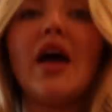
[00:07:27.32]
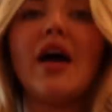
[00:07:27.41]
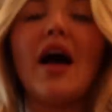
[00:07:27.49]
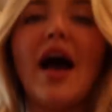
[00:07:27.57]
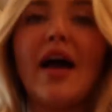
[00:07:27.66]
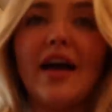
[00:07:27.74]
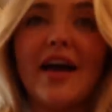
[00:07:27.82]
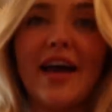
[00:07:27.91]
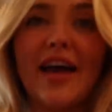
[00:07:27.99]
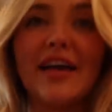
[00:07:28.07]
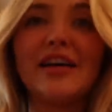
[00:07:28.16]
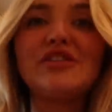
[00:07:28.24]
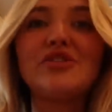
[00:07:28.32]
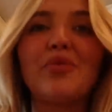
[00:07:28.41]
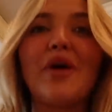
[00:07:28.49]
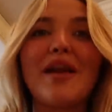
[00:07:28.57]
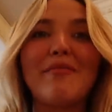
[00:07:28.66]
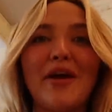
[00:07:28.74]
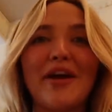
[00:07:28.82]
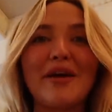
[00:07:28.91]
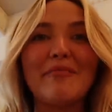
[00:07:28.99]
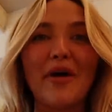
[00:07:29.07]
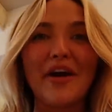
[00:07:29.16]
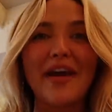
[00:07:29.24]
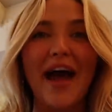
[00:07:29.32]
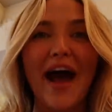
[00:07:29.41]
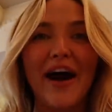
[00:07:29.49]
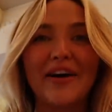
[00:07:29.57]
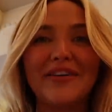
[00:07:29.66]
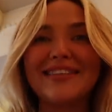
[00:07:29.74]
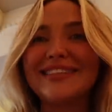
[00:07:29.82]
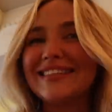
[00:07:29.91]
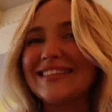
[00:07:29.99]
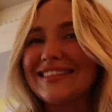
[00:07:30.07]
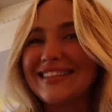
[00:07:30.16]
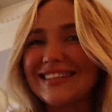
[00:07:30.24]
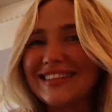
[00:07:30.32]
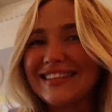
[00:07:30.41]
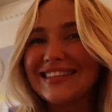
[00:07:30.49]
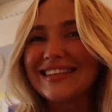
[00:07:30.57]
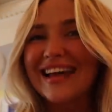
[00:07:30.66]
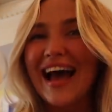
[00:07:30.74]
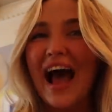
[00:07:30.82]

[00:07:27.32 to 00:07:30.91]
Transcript: I love guys. Hi, guys. We're at American Bar now. No worries.